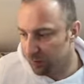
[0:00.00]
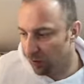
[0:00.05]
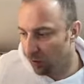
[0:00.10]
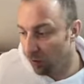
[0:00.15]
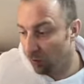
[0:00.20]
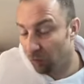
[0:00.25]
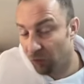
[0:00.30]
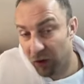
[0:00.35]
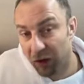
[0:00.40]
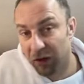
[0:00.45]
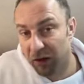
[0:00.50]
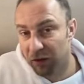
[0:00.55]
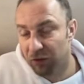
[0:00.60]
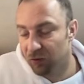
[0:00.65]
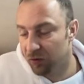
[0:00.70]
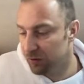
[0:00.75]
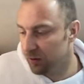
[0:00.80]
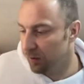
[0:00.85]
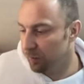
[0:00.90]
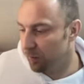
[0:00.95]
So really
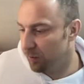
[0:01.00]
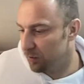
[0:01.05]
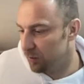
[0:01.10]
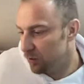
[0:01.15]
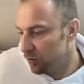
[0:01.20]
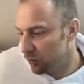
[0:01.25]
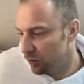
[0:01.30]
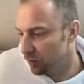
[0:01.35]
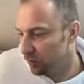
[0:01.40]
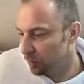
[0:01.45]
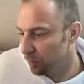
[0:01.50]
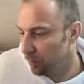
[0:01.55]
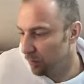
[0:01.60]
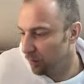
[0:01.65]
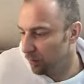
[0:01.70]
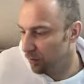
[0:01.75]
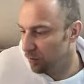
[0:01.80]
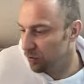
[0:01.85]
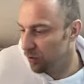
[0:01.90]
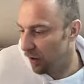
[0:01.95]
interesting position
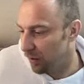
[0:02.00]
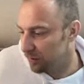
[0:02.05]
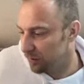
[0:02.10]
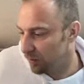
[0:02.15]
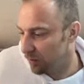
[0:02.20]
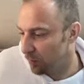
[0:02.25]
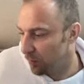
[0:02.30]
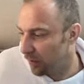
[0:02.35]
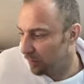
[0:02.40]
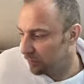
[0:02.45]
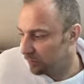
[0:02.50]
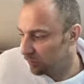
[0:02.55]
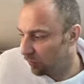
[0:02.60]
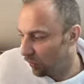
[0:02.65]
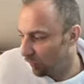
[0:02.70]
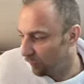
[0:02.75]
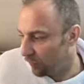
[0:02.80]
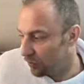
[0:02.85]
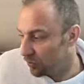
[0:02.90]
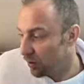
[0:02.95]
chess here by
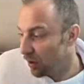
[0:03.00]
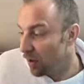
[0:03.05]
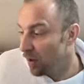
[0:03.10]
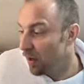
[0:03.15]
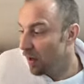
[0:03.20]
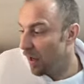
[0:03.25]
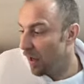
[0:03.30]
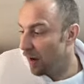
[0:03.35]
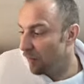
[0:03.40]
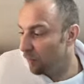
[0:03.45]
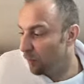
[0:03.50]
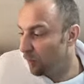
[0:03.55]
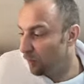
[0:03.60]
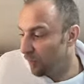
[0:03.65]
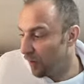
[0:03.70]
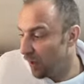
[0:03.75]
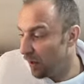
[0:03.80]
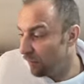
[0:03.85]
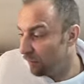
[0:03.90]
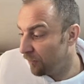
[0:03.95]
Stockfish. After
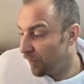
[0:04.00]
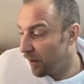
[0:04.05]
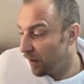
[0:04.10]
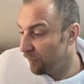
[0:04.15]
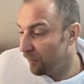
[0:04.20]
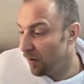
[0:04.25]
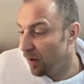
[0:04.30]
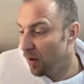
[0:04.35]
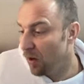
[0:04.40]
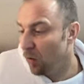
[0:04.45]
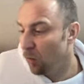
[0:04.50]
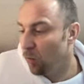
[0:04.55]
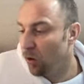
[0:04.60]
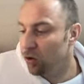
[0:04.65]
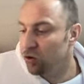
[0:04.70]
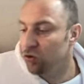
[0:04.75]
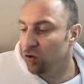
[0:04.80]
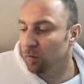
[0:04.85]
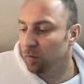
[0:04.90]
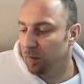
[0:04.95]
move a five,
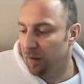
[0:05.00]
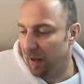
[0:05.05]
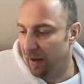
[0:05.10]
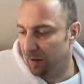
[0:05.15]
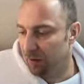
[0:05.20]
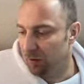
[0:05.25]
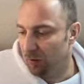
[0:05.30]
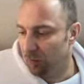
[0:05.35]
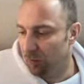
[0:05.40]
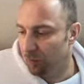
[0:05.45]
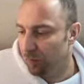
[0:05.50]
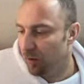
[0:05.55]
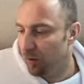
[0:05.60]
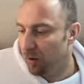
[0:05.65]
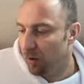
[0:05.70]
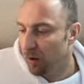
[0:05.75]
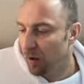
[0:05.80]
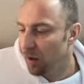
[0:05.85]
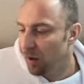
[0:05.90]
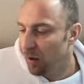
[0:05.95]
what should black do?
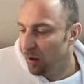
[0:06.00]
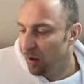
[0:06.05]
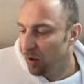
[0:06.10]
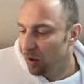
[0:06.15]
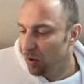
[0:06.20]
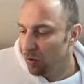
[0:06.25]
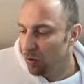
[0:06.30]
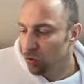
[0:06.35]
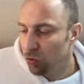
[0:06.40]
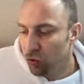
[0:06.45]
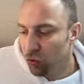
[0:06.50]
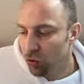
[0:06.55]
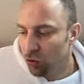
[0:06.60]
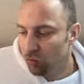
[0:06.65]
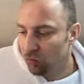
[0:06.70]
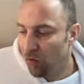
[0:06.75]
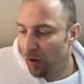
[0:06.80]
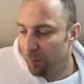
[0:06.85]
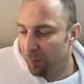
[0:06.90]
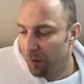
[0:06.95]
You could
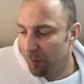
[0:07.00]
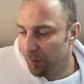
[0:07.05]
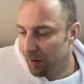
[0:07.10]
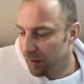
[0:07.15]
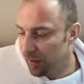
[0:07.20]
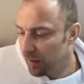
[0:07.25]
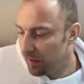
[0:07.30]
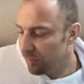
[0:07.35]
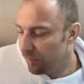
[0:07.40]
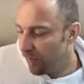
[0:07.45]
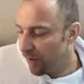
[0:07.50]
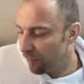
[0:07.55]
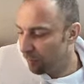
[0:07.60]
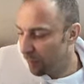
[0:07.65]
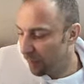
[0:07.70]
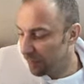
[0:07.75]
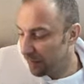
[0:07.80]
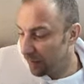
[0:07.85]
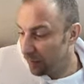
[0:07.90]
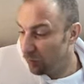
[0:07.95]
try maybe e five,
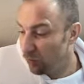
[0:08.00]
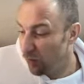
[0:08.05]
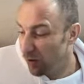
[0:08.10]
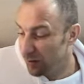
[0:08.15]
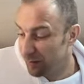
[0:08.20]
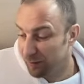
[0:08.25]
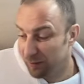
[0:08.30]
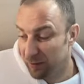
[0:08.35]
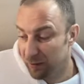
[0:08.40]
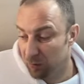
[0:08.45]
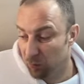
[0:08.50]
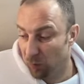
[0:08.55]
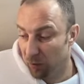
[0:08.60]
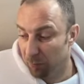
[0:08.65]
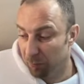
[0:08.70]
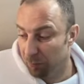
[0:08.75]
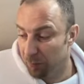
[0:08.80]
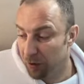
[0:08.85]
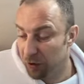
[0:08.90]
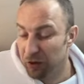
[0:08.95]
but then you risk this
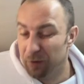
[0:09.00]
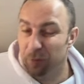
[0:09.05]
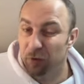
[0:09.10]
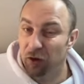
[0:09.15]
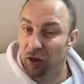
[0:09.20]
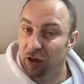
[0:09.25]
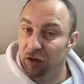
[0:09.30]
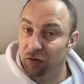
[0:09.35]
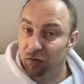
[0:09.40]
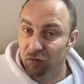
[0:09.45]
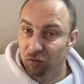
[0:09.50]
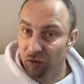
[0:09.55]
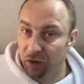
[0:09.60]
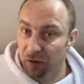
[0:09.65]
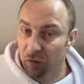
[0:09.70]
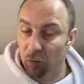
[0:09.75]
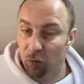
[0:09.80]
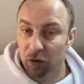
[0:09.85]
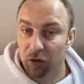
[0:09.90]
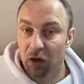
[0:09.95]
one. Bishop to h
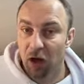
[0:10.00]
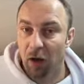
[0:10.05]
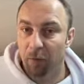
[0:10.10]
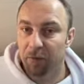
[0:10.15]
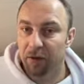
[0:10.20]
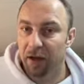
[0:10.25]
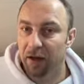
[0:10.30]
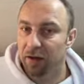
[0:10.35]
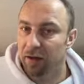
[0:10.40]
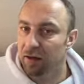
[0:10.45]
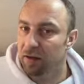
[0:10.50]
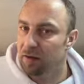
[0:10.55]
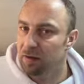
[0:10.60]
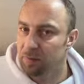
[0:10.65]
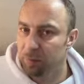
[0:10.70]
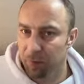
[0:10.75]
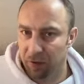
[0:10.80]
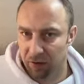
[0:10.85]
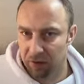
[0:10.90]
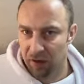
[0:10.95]
three would come then in
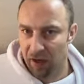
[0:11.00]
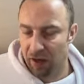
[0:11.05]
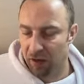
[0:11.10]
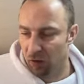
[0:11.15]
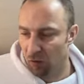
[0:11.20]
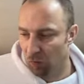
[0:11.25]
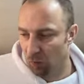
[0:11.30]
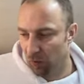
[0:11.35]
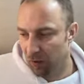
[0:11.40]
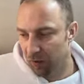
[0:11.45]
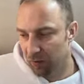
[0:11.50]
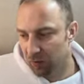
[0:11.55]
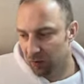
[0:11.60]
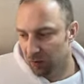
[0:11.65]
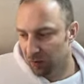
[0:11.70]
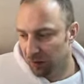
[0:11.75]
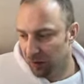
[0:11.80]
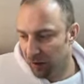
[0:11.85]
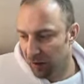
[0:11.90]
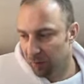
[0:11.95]
a spectacular way into
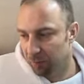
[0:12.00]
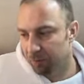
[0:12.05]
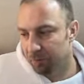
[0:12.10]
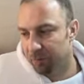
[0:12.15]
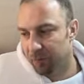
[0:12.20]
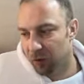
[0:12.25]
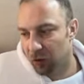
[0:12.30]
the game.